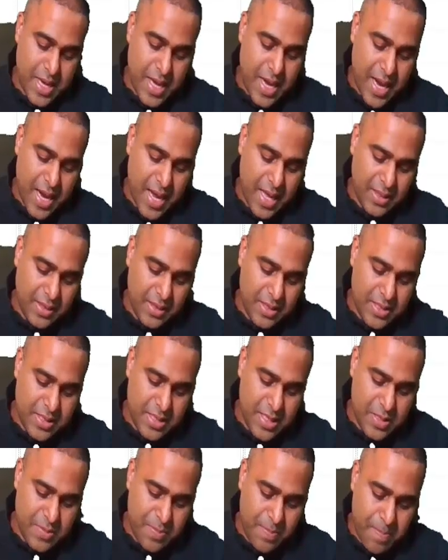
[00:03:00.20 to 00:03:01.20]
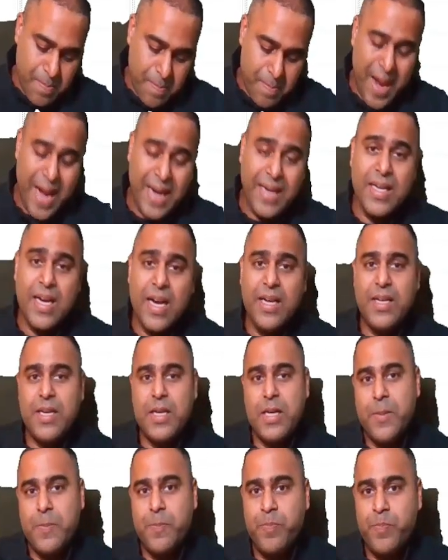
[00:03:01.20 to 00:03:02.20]
and this is
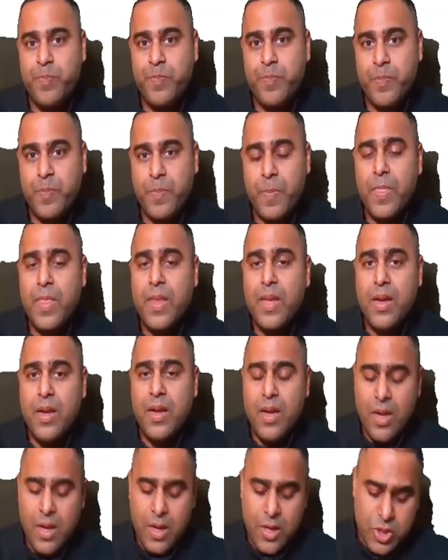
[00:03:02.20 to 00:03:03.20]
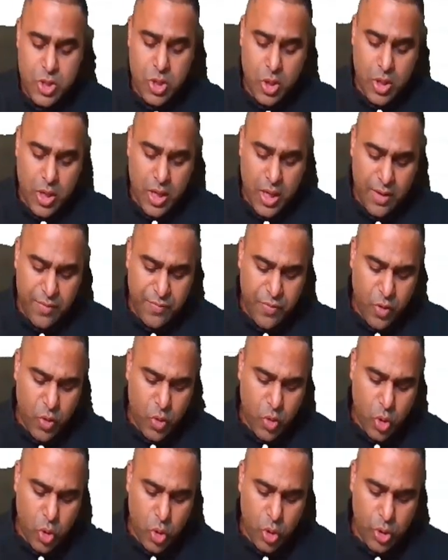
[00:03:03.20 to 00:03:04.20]
mandatory. So if
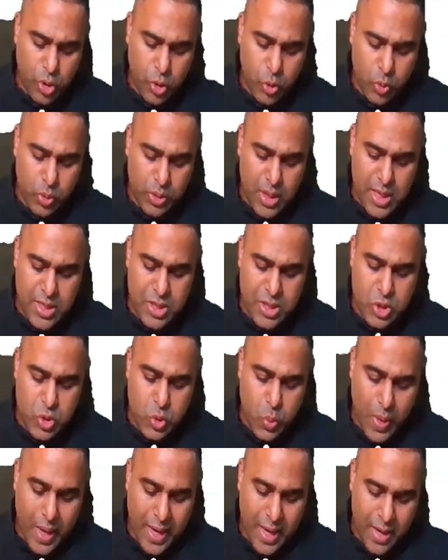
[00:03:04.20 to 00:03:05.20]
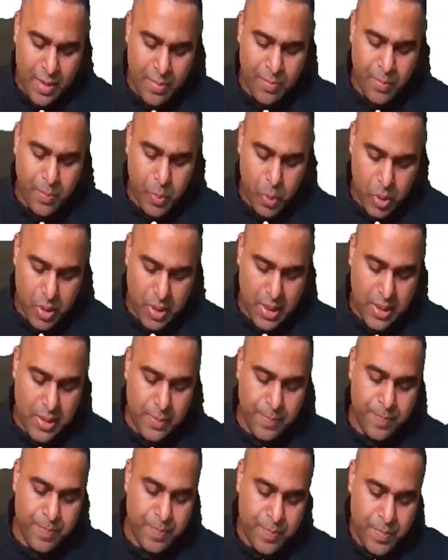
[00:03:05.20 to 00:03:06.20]
you go to the Swayam
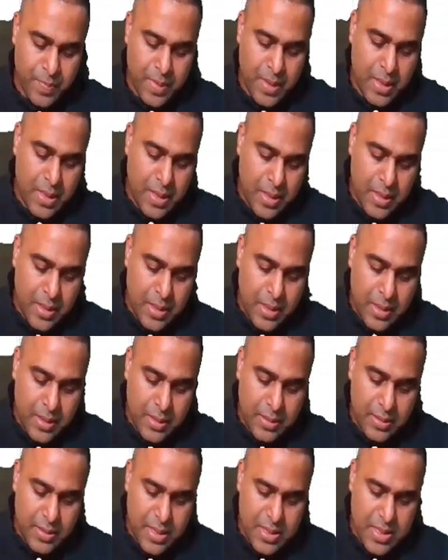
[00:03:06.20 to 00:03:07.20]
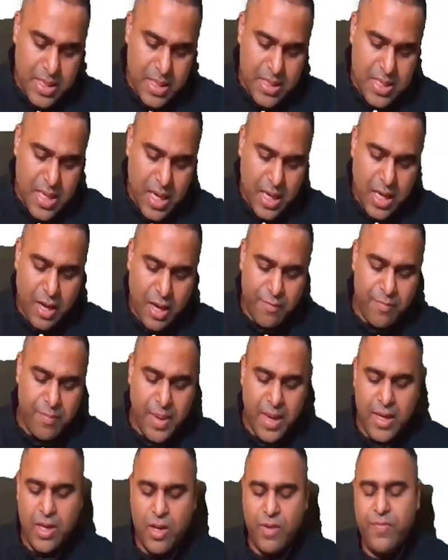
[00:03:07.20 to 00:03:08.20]
portal, this is a
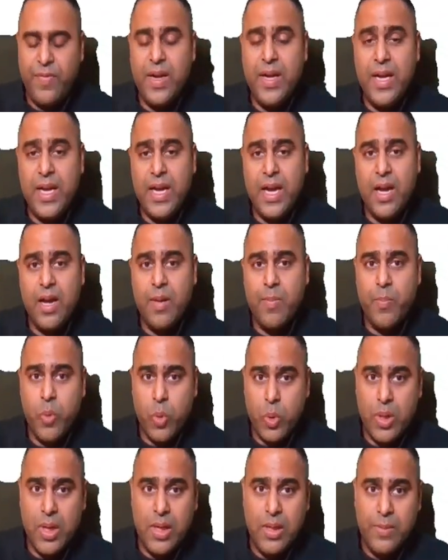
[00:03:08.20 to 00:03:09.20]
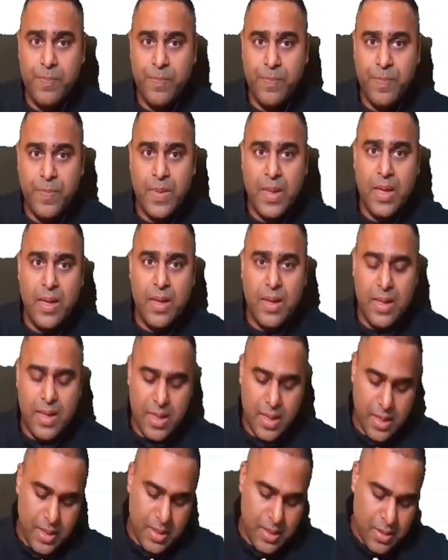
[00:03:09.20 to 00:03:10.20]
government of India portal
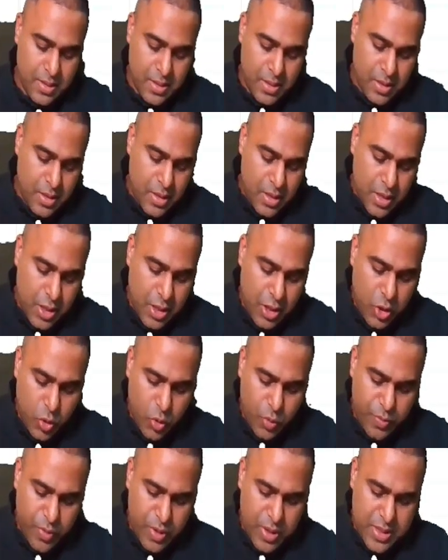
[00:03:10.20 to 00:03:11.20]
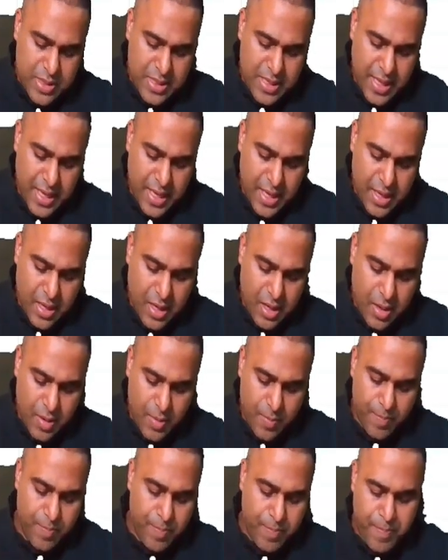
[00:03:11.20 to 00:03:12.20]
here you would see
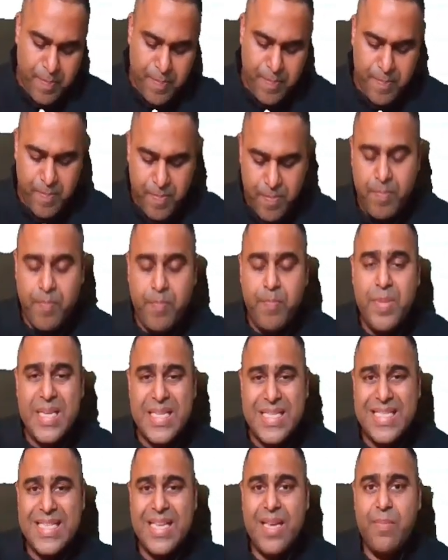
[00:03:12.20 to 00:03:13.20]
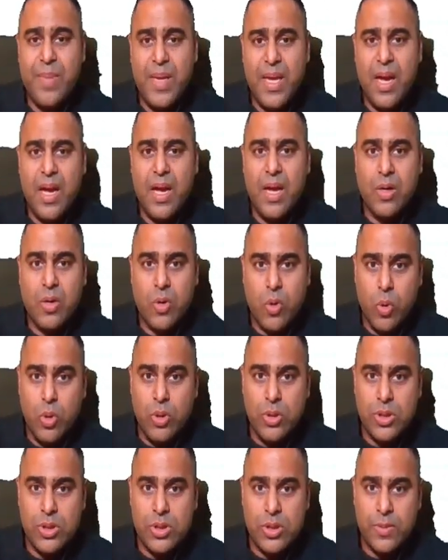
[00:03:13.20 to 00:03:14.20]
a BCBR
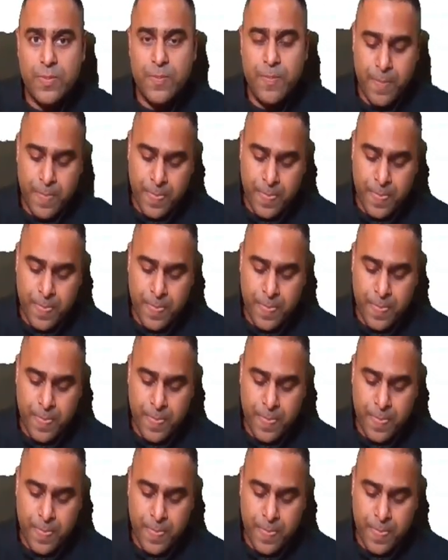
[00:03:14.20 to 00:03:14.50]
course.